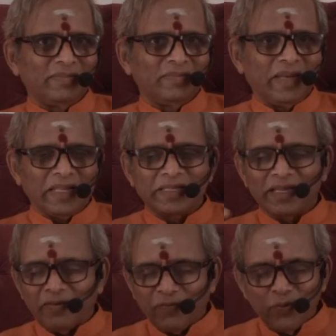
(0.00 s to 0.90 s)

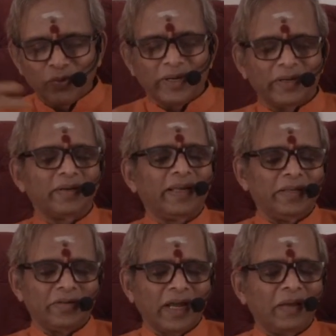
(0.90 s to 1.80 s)
necessary food
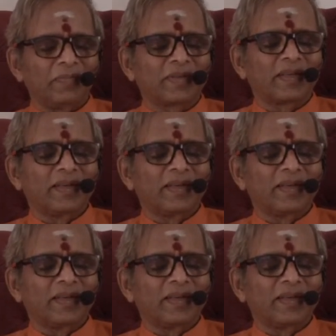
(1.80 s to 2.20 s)
enzymes.